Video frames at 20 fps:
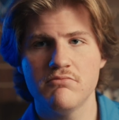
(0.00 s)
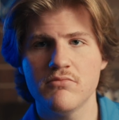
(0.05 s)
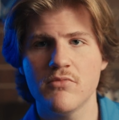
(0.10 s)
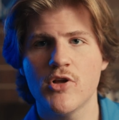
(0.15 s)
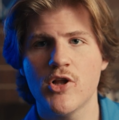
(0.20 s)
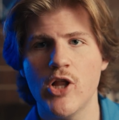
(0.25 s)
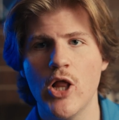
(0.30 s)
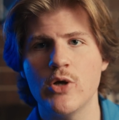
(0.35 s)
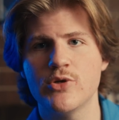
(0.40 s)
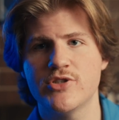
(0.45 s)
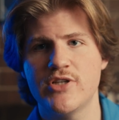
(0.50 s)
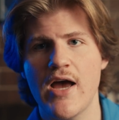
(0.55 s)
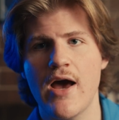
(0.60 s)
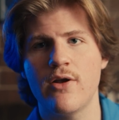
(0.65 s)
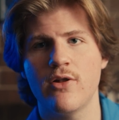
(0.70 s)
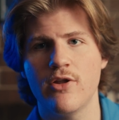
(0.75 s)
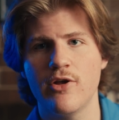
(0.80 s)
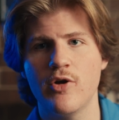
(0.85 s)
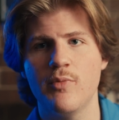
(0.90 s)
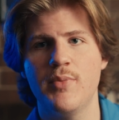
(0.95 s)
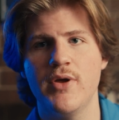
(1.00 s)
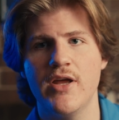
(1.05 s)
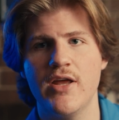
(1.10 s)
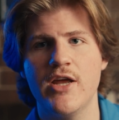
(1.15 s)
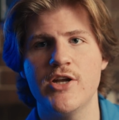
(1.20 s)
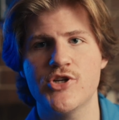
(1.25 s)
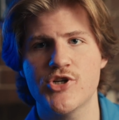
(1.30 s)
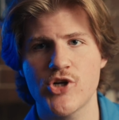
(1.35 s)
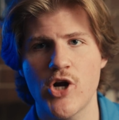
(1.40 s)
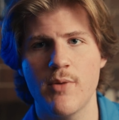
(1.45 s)
closed down a little bit.
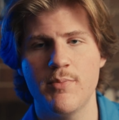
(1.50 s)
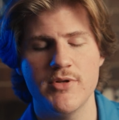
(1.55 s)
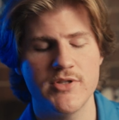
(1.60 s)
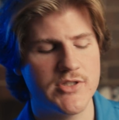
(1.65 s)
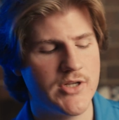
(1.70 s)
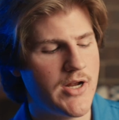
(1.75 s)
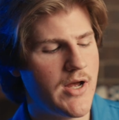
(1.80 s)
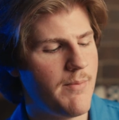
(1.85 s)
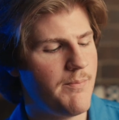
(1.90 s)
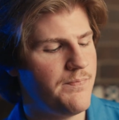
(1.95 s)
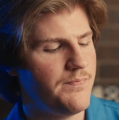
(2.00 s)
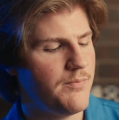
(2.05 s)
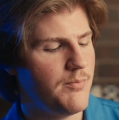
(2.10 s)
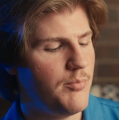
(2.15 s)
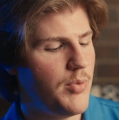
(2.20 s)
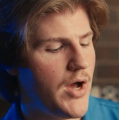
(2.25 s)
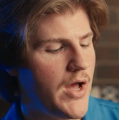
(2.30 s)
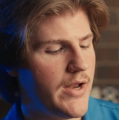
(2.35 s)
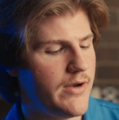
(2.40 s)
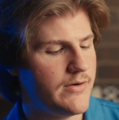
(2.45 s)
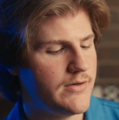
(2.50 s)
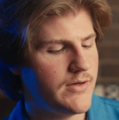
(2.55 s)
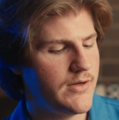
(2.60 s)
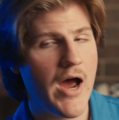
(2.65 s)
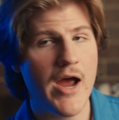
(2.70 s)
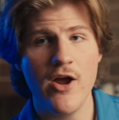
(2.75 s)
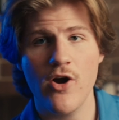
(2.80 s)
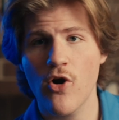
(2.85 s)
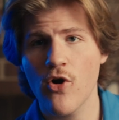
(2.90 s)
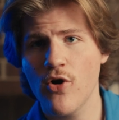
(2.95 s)
It sharpens it up. But
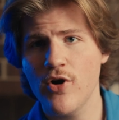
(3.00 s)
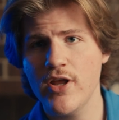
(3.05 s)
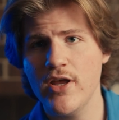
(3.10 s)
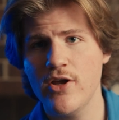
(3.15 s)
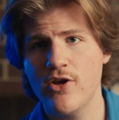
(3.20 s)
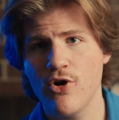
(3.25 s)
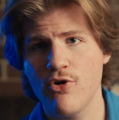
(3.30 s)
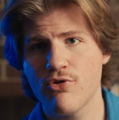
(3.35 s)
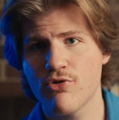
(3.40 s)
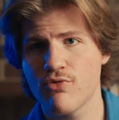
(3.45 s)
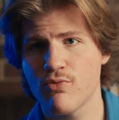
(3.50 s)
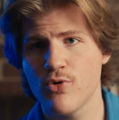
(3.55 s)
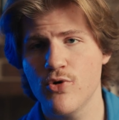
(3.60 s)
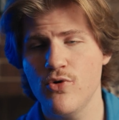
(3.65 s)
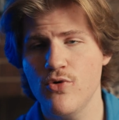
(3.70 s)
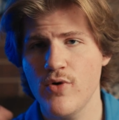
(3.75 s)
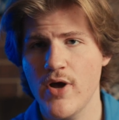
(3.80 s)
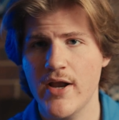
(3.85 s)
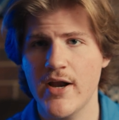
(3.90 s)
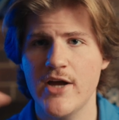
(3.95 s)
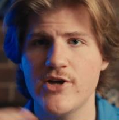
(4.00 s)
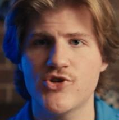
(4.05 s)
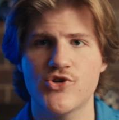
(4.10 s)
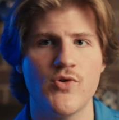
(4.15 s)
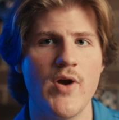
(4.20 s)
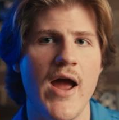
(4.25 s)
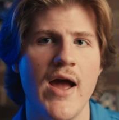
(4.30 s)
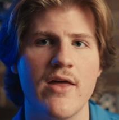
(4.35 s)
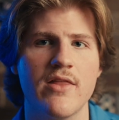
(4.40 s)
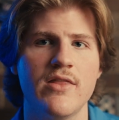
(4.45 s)
I already go through and I
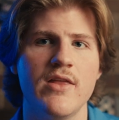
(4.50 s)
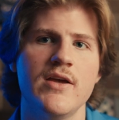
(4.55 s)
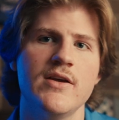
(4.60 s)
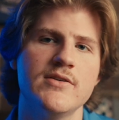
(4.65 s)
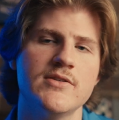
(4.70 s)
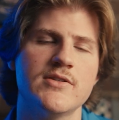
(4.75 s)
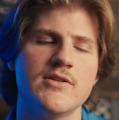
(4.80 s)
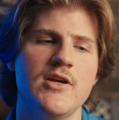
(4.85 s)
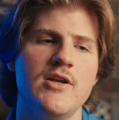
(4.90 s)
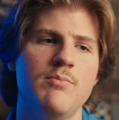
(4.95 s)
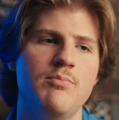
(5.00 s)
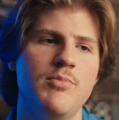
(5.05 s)
track things in